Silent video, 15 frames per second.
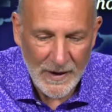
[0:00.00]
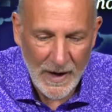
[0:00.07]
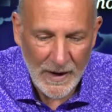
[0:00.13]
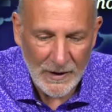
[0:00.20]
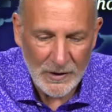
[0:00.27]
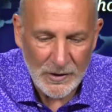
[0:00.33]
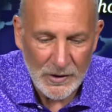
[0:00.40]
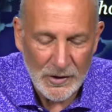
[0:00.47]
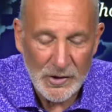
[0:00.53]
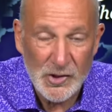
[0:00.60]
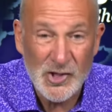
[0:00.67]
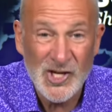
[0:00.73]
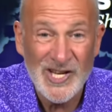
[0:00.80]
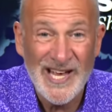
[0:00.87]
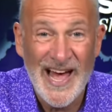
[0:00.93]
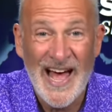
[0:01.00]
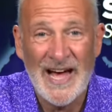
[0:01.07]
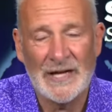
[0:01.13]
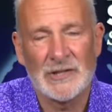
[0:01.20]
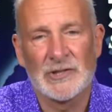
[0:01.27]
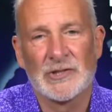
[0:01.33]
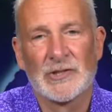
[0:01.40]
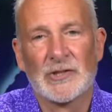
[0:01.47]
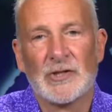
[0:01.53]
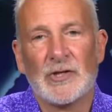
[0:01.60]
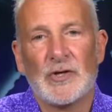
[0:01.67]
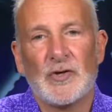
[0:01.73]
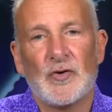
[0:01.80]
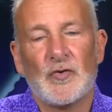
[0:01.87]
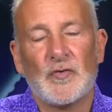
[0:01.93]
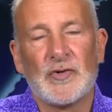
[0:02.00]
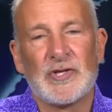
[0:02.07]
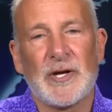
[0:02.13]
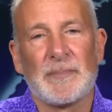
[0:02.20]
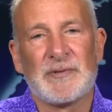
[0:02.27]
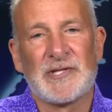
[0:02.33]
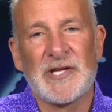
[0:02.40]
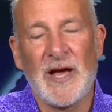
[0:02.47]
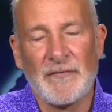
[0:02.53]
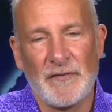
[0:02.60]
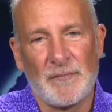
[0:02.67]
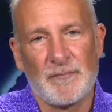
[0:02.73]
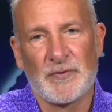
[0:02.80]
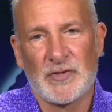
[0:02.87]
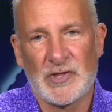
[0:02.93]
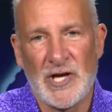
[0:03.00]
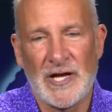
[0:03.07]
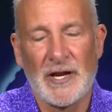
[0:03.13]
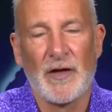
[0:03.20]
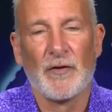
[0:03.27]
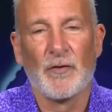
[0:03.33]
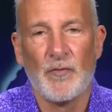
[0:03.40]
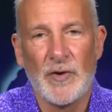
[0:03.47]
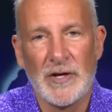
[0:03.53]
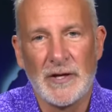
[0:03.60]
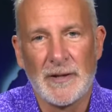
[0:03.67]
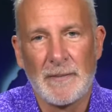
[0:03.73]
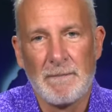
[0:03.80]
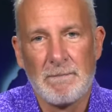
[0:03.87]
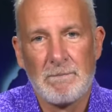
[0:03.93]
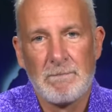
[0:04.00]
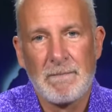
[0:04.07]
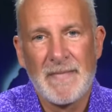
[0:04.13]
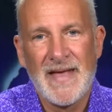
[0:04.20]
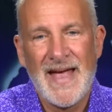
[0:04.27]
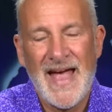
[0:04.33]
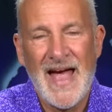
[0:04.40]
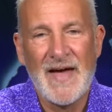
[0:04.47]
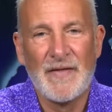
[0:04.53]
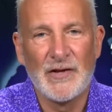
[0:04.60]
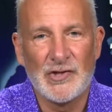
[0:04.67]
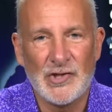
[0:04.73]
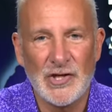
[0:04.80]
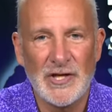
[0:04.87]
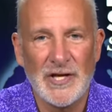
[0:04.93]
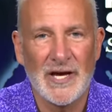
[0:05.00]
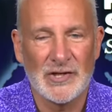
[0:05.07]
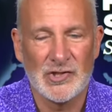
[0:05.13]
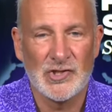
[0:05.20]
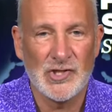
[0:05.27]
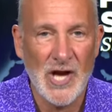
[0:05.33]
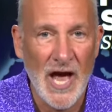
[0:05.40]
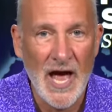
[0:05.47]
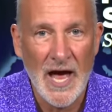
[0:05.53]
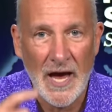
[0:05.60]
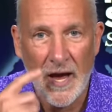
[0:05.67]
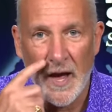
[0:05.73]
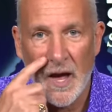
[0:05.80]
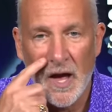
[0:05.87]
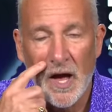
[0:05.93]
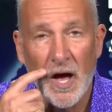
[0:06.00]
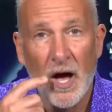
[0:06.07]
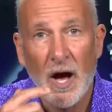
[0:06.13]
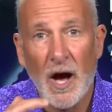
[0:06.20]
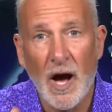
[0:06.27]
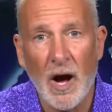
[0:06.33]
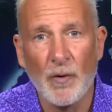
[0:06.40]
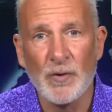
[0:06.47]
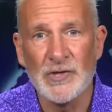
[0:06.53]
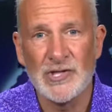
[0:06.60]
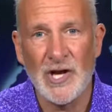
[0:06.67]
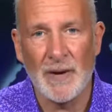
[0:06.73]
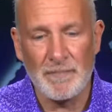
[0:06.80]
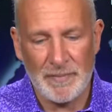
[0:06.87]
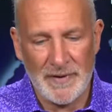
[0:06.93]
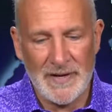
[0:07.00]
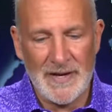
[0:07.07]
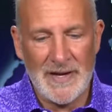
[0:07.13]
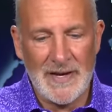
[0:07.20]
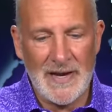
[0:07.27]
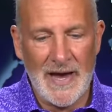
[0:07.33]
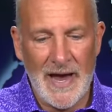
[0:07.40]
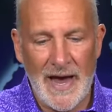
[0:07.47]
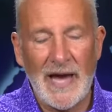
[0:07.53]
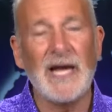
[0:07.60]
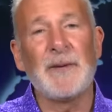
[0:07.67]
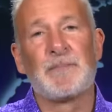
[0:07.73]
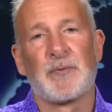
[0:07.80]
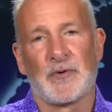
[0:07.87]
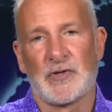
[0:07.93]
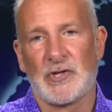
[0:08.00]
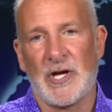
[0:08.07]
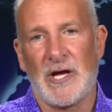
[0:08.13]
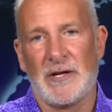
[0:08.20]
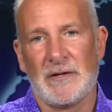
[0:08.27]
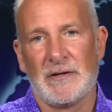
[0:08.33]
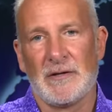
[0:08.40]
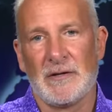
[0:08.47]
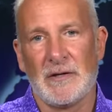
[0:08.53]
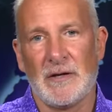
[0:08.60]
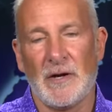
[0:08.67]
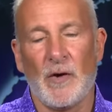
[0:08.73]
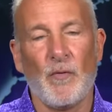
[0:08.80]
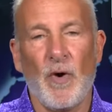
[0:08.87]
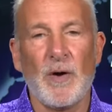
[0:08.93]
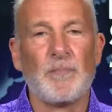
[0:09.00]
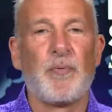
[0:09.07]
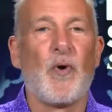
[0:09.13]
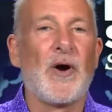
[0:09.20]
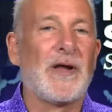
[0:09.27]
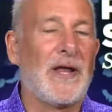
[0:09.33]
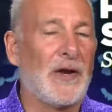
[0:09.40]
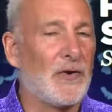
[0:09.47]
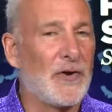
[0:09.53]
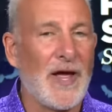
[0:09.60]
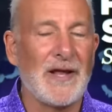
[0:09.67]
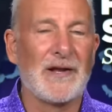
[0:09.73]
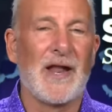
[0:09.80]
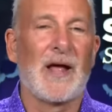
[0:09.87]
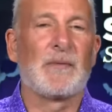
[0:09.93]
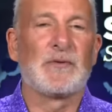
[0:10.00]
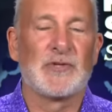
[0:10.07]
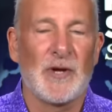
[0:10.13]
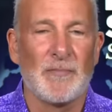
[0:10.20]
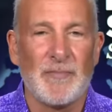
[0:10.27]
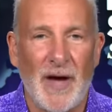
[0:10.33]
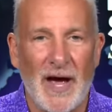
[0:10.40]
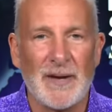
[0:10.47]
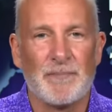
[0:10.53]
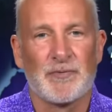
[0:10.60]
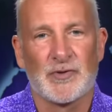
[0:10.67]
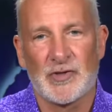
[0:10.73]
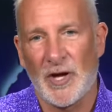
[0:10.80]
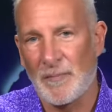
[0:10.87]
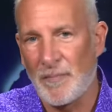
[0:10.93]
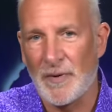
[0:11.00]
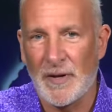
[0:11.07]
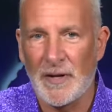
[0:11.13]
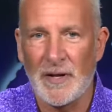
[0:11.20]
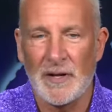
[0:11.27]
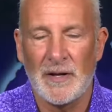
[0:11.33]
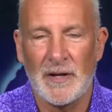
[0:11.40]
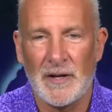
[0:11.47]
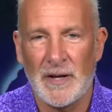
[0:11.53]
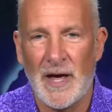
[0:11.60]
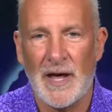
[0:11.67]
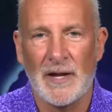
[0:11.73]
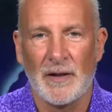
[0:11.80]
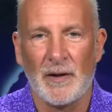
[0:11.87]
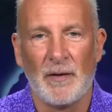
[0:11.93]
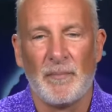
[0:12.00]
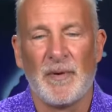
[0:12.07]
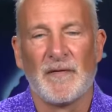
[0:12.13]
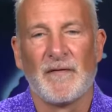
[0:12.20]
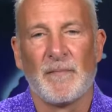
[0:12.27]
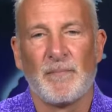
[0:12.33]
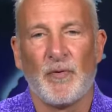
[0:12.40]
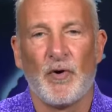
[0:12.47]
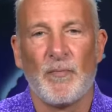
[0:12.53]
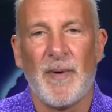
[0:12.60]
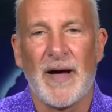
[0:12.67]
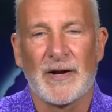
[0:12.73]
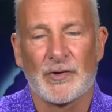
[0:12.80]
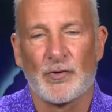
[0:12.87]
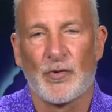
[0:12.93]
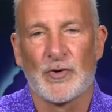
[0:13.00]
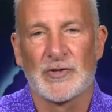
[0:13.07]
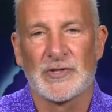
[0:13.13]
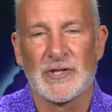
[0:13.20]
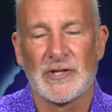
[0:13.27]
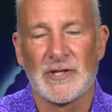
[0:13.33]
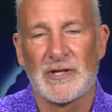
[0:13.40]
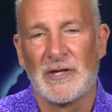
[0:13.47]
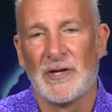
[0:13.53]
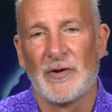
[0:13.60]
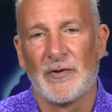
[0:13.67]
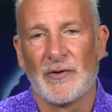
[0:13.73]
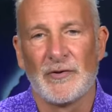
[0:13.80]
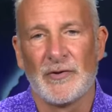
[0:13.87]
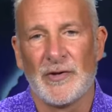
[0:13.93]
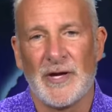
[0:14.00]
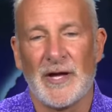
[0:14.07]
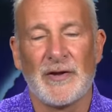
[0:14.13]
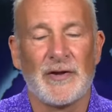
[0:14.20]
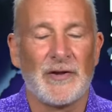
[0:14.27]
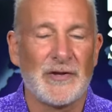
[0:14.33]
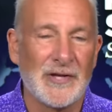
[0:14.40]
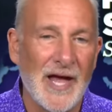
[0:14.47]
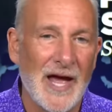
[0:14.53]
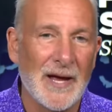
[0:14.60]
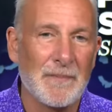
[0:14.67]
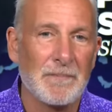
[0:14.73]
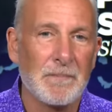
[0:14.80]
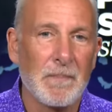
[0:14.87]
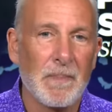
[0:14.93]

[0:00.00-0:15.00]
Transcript: uh, GDX was up 7% on the week, and the GDXJ uh, was up 8%. At one point, intraday today, it was up 9%, but it, it, it, had a little bit of a pullback towards you know the, the end of the day.